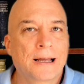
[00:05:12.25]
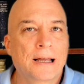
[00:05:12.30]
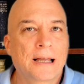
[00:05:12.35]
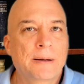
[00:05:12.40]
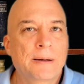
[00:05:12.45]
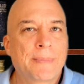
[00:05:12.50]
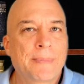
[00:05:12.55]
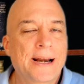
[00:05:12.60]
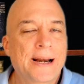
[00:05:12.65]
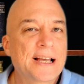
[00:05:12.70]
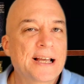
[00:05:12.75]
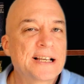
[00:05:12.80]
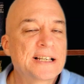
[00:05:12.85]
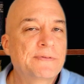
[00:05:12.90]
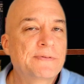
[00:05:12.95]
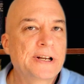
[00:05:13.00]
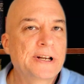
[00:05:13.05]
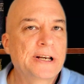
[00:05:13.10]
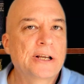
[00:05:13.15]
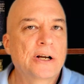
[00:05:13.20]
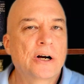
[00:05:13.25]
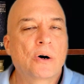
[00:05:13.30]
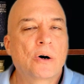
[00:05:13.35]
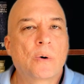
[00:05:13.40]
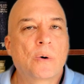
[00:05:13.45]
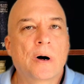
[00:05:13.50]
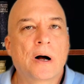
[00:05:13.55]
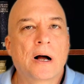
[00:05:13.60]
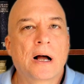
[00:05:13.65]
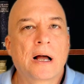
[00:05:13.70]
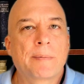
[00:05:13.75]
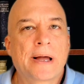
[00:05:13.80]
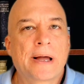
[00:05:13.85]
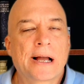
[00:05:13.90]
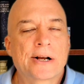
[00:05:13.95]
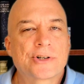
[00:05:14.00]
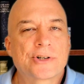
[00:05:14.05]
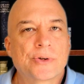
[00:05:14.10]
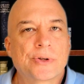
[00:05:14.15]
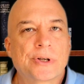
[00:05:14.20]
In my next video, I'm
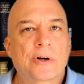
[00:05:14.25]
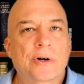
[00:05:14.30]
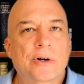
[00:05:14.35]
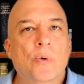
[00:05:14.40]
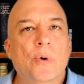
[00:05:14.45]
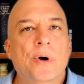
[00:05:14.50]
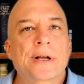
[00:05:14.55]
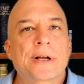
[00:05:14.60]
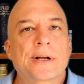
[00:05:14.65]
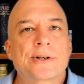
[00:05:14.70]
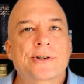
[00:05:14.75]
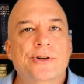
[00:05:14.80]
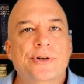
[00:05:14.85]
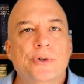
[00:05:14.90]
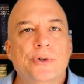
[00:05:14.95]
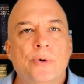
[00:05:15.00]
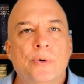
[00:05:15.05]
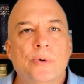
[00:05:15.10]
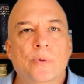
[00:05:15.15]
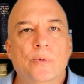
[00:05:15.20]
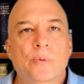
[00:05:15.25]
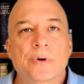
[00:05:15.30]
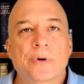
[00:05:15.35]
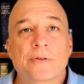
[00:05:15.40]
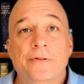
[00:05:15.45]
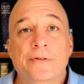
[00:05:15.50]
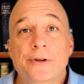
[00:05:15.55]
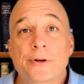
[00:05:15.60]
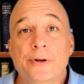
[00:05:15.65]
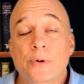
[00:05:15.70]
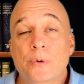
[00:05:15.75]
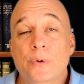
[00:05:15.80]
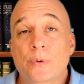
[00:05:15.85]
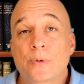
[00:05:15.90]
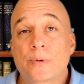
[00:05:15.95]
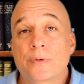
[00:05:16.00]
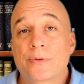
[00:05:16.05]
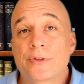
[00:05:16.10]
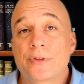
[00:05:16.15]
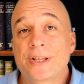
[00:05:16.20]
actually going to review
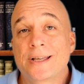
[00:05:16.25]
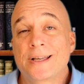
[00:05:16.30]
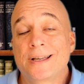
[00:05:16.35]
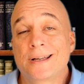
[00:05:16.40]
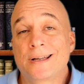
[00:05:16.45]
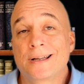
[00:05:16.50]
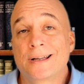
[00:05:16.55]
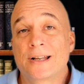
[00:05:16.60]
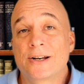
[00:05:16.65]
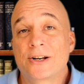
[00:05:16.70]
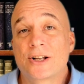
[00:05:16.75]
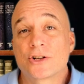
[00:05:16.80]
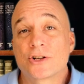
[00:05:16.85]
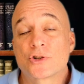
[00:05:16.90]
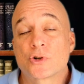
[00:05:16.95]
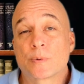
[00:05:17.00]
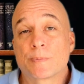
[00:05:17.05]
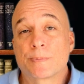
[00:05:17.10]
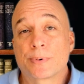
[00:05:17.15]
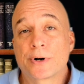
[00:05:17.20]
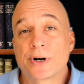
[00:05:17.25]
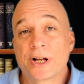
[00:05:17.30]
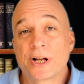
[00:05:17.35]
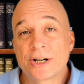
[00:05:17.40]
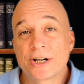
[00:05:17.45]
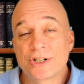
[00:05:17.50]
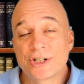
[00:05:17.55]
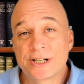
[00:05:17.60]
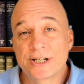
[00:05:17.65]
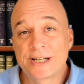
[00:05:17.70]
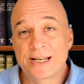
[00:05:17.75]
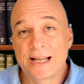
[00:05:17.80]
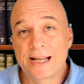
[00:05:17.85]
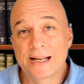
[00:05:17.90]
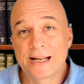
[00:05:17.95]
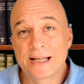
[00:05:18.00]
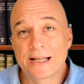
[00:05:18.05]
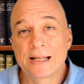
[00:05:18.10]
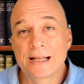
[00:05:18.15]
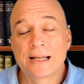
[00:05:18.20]
the industrial production
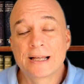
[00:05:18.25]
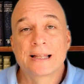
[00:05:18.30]
data